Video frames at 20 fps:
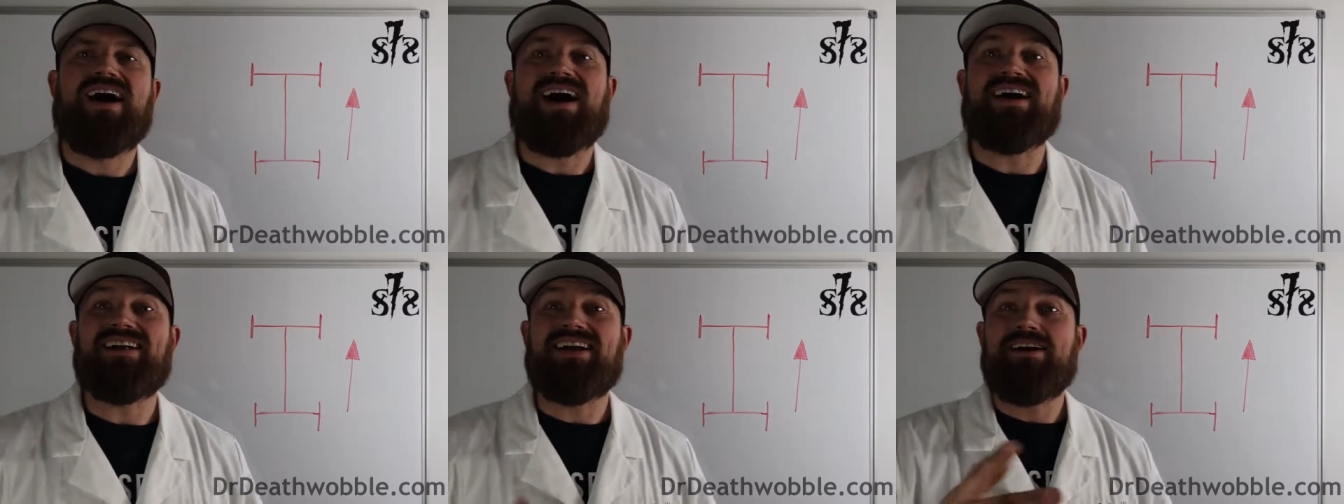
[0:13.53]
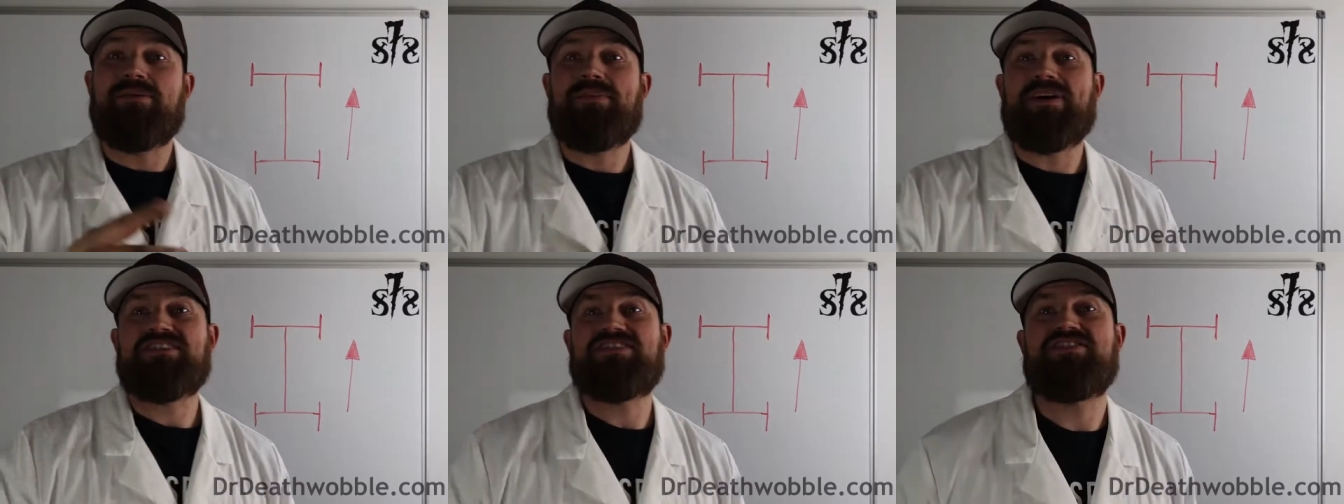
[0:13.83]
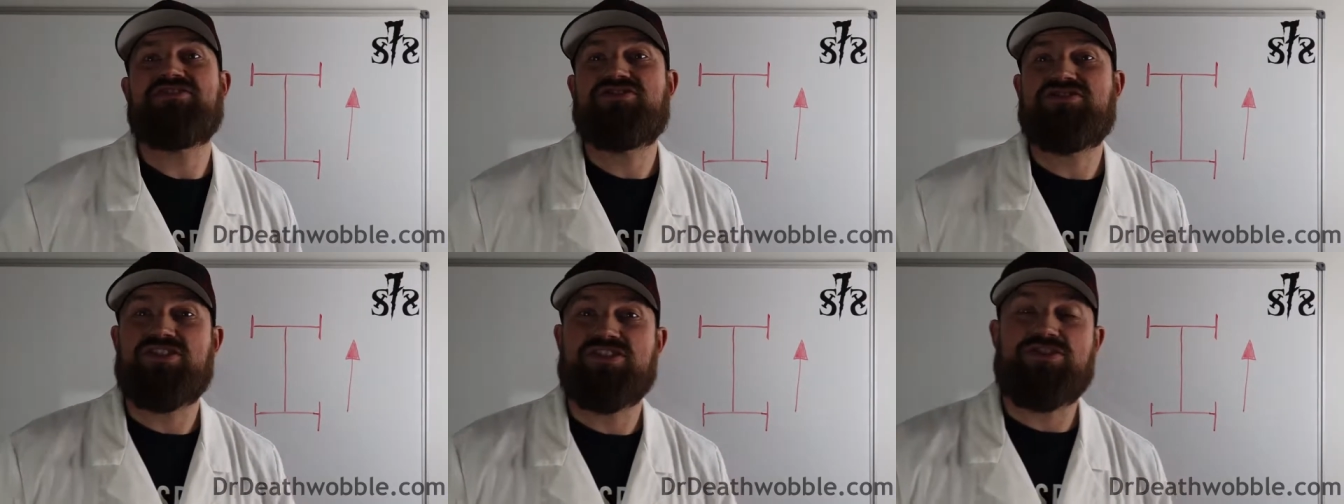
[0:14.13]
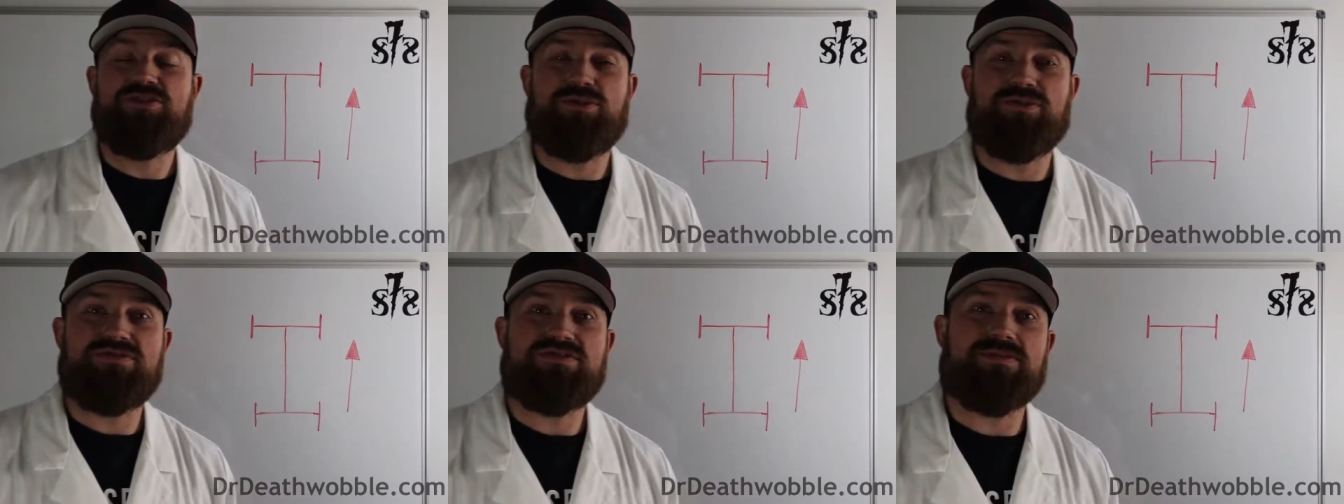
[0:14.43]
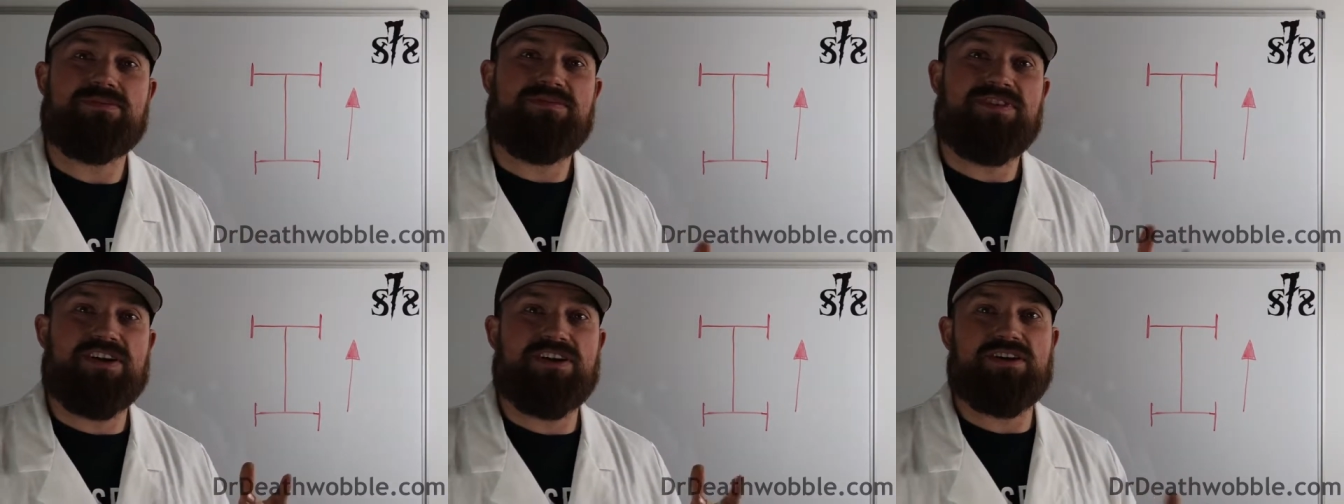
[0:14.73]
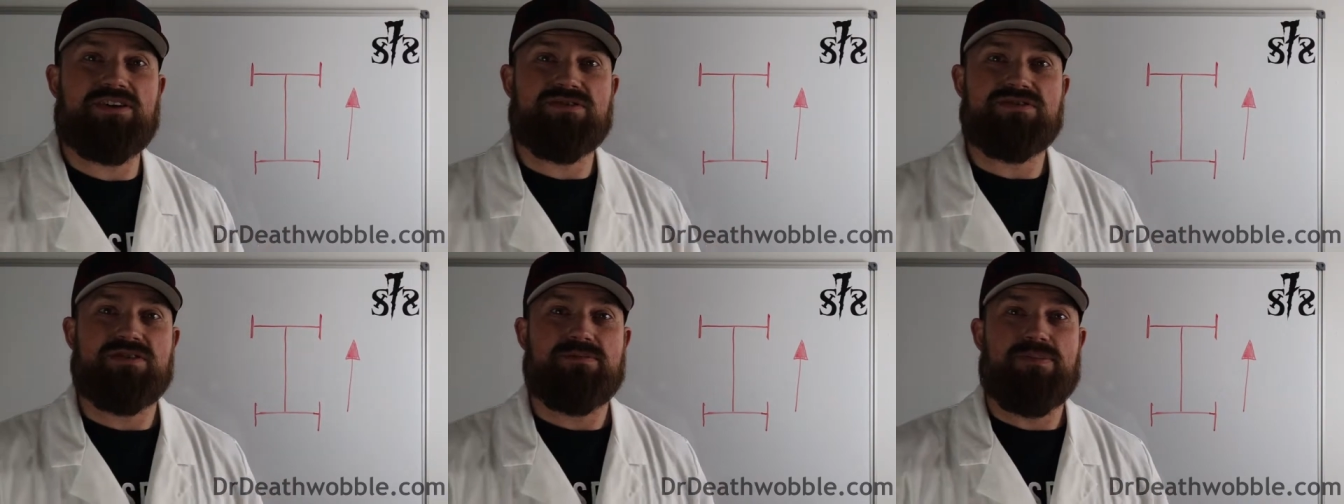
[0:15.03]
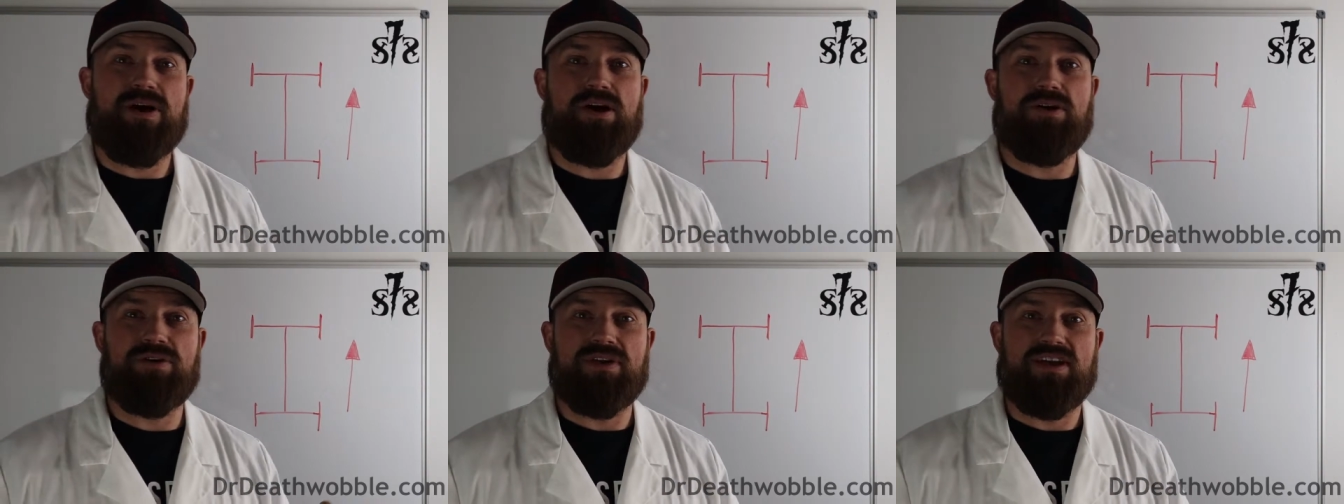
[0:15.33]
I got a message to do with some videos
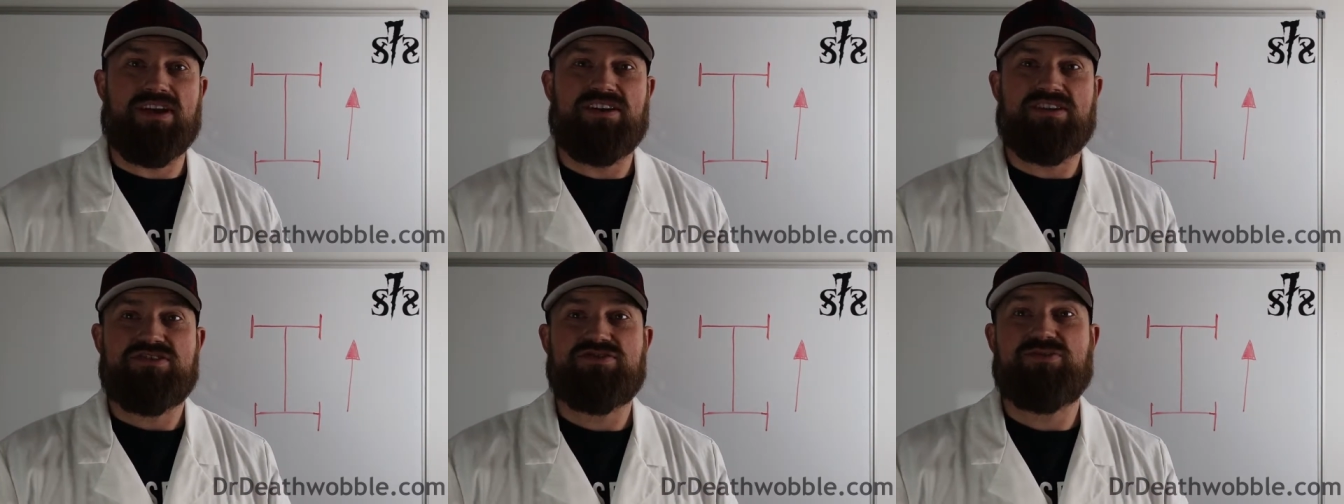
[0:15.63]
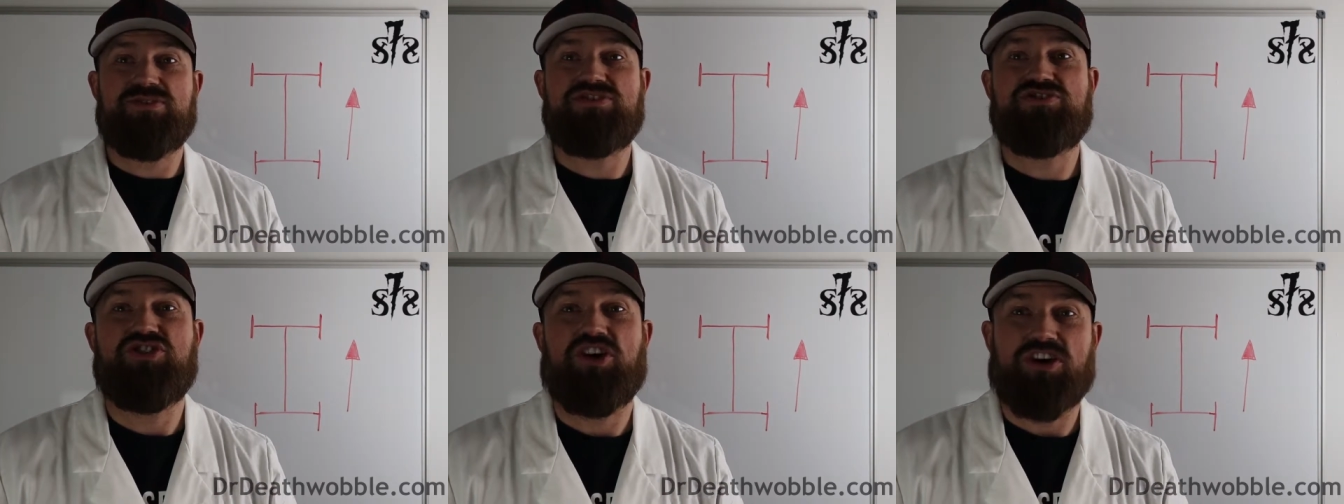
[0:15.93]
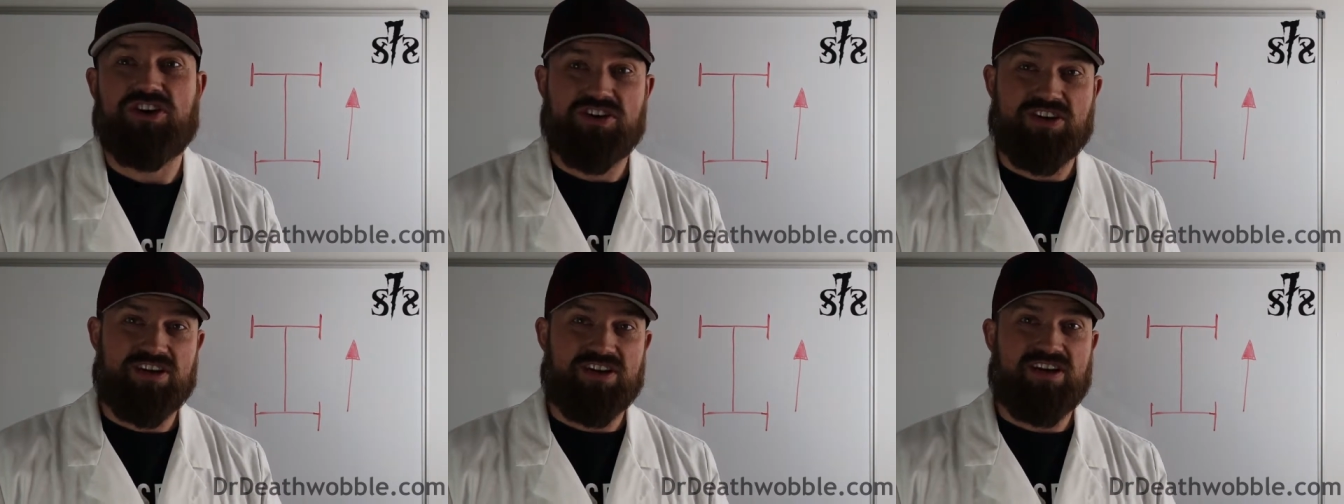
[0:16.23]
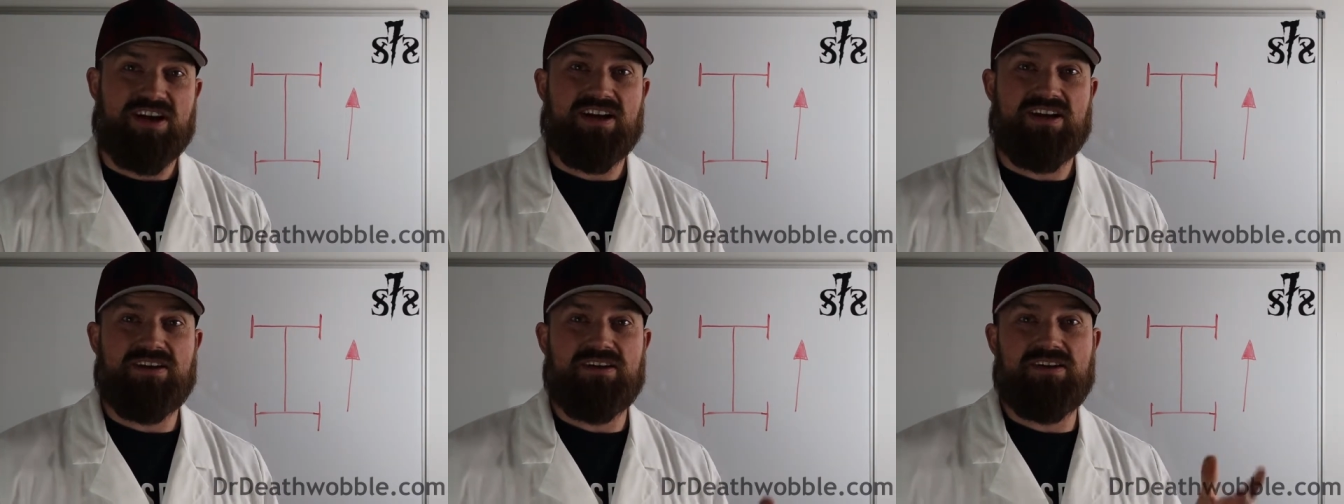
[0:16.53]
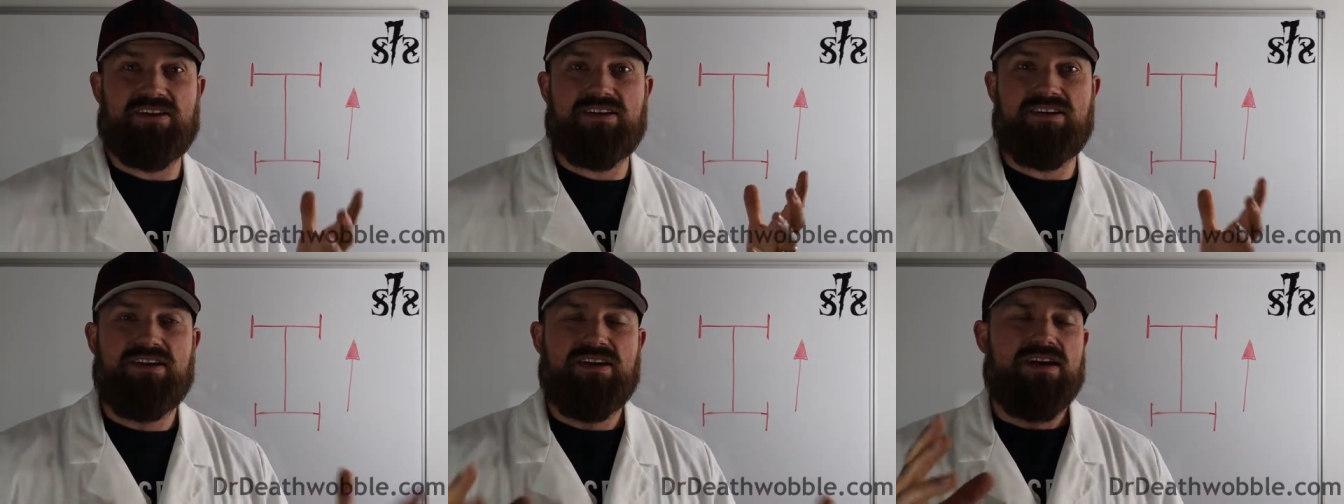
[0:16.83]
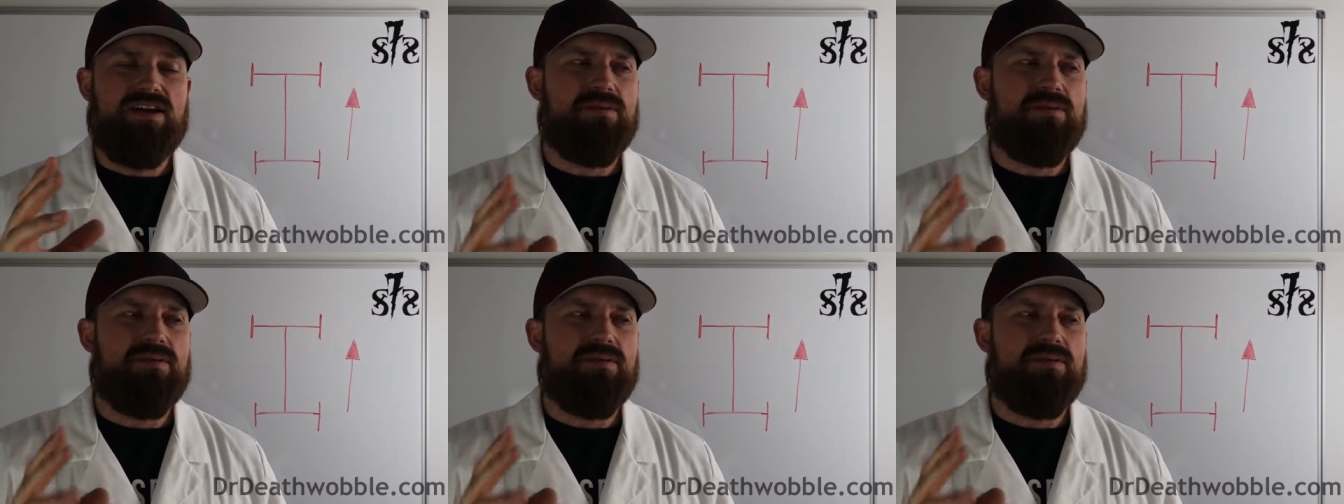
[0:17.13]
about industry jargon, kind of